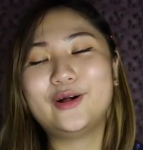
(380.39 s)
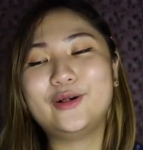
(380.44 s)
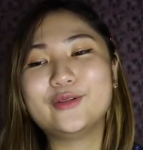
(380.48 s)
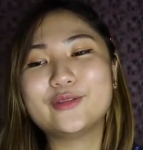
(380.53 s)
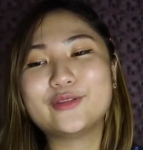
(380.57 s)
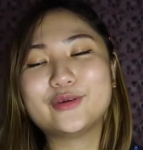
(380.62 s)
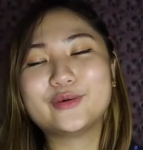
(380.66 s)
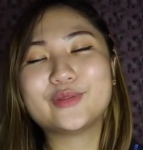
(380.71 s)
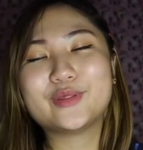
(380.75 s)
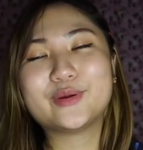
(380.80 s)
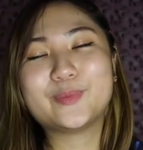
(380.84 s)

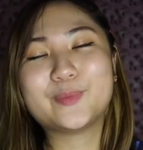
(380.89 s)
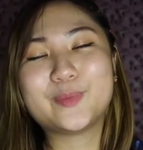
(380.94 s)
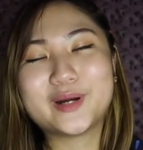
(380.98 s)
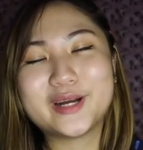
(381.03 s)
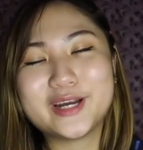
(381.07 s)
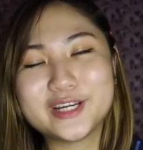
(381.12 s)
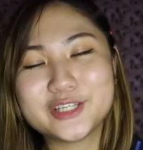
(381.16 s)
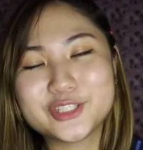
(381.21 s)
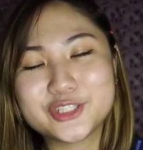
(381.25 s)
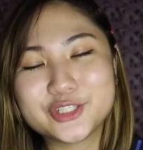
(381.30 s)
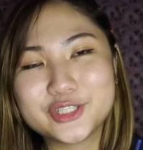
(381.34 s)
Although the
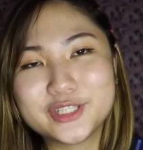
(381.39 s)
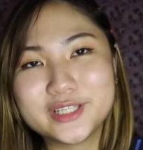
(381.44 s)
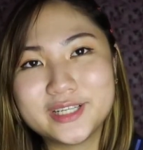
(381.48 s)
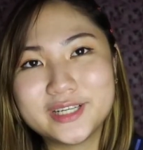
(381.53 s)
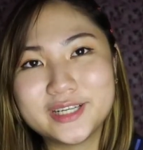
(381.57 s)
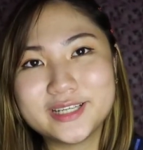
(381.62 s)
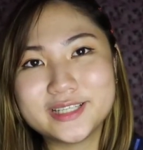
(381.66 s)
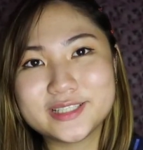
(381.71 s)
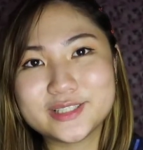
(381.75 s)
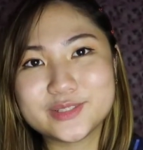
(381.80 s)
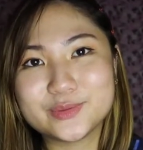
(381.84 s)
pressure
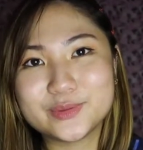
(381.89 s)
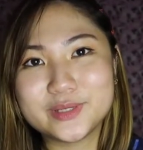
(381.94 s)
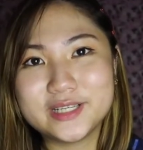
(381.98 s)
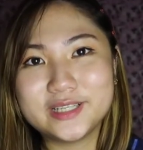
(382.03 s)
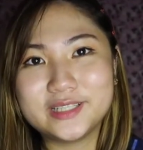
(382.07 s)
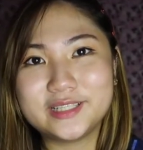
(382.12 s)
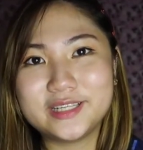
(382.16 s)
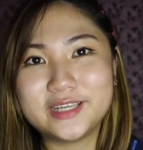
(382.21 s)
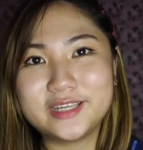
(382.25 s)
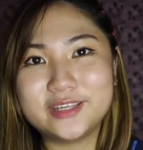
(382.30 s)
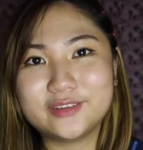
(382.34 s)
is
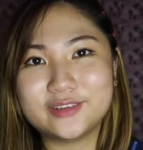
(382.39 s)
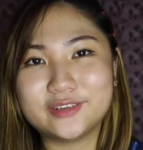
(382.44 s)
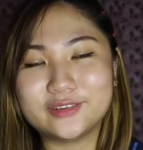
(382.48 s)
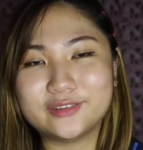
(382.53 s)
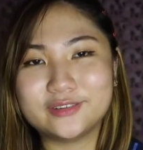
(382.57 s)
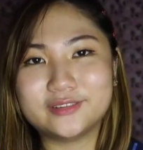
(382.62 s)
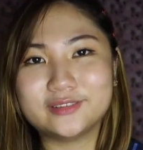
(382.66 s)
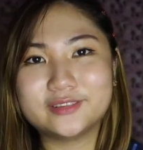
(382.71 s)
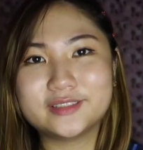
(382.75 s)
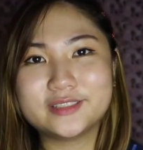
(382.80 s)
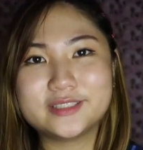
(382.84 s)
really, you
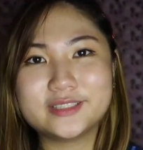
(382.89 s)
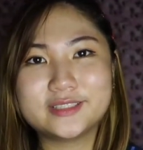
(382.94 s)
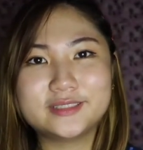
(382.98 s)
know,